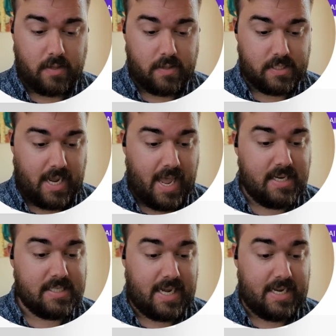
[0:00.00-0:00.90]
this
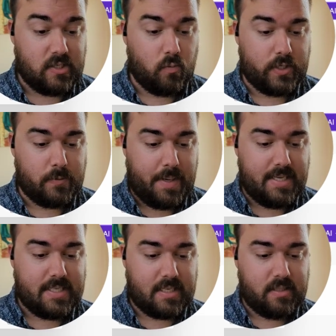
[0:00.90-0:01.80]
end date, which
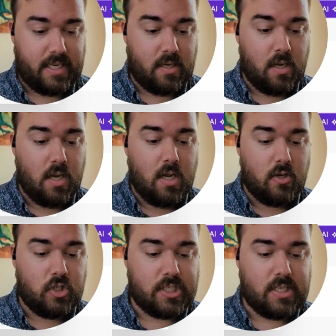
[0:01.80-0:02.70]
basically
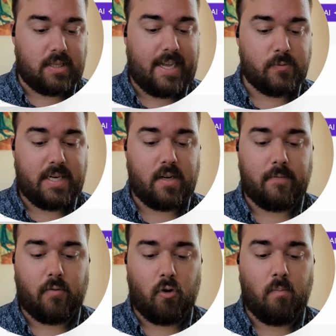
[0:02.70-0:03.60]
just allows me to
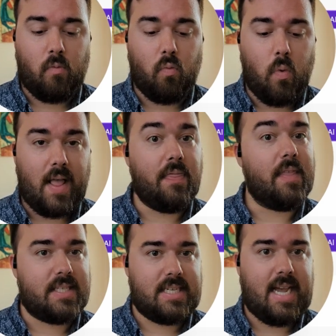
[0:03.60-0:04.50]
confirm when
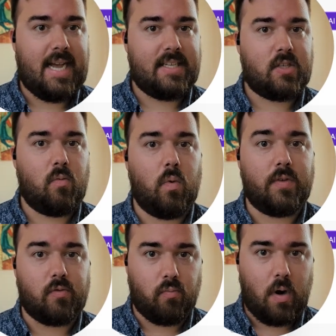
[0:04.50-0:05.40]
this task
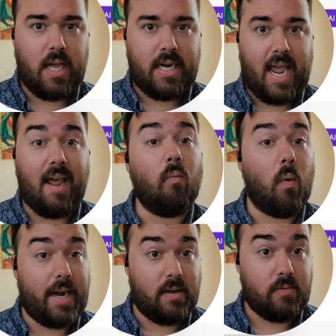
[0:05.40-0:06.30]
was run and
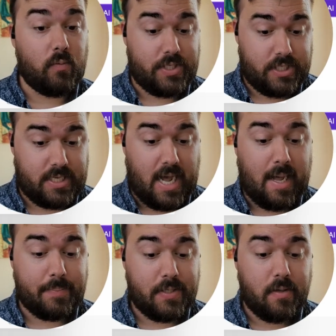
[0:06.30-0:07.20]
when it was
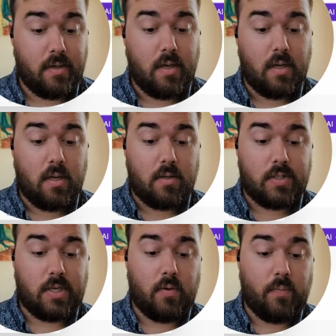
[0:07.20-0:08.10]
stopped.
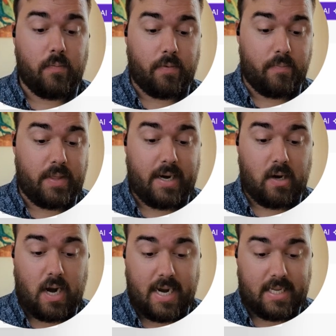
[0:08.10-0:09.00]
So from
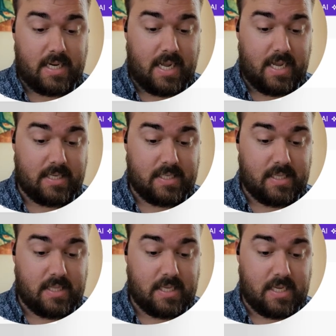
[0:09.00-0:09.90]
there, I can hit
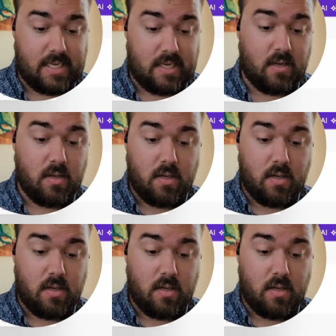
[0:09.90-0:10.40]
the